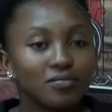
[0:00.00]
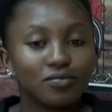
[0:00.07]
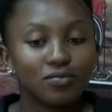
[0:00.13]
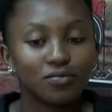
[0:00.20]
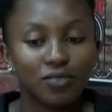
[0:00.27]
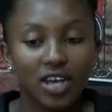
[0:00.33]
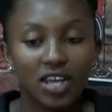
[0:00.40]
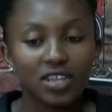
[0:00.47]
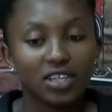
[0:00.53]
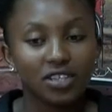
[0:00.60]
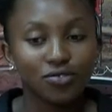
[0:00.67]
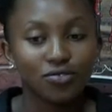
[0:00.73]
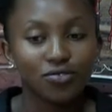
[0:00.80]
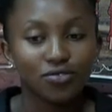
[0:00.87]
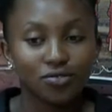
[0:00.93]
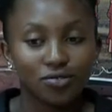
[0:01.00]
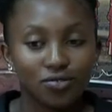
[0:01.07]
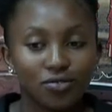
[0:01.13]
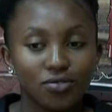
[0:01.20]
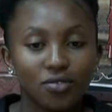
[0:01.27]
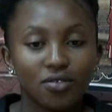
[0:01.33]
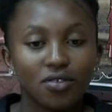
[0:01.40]
where they used to
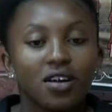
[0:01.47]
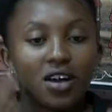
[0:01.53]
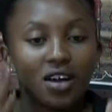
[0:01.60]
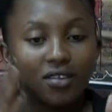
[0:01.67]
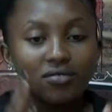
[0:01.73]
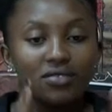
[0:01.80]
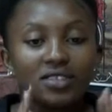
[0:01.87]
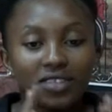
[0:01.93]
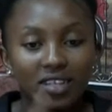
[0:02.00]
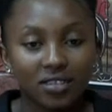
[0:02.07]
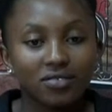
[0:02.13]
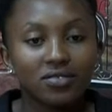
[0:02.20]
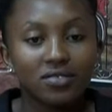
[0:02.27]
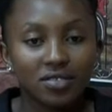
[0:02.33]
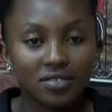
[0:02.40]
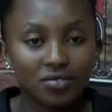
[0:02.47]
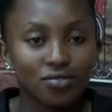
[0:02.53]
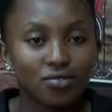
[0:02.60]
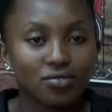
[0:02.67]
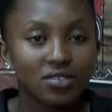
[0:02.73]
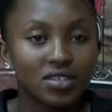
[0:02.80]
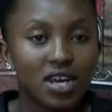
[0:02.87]
know, once I use this
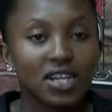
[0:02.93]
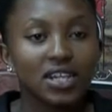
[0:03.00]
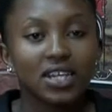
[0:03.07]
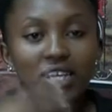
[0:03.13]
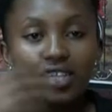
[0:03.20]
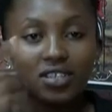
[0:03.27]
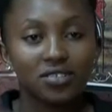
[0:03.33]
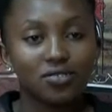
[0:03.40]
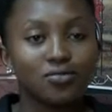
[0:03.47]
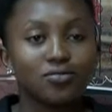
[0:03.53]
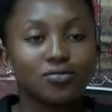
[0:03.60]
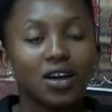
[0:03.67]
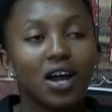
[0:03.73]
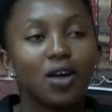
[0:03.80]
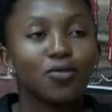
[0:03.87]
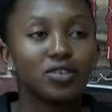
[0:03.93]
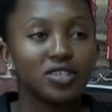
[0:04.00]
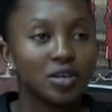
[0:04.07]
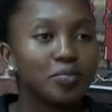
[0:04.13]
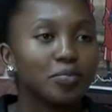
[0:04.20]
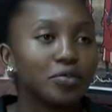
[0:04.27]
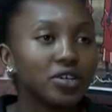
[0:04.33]
route, I'll get to a
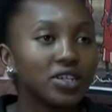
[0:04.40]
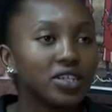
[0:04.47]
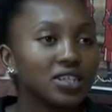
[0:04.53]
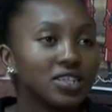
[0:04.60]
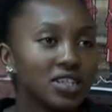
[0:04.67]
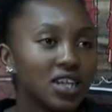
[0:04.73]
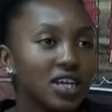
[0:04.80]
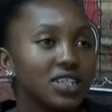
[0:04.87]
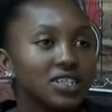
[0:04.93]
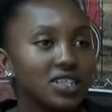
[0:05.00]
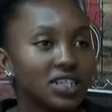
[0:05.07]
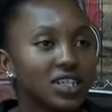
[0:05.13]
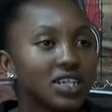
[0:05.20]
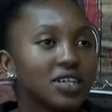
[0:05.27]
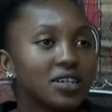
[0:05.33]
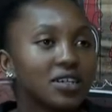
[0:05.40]
water point and I'll take